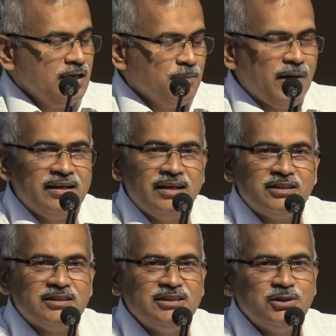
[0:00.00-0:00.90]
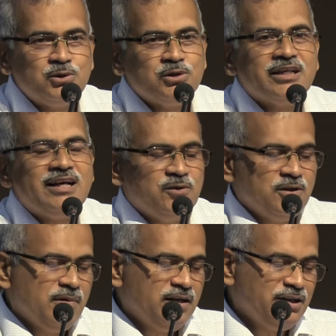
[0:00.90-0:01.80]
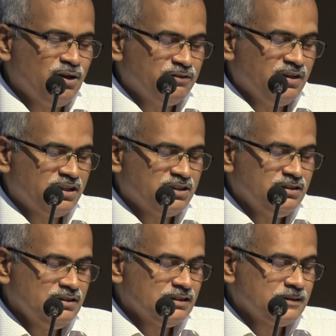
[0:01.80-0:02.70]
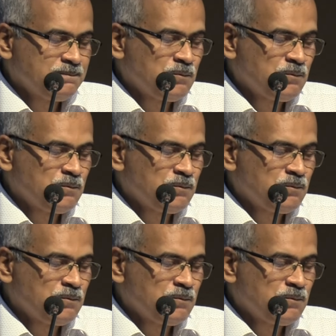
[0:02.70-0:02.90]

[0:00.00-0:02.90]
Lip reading: by-elections due to the countermanding of elections,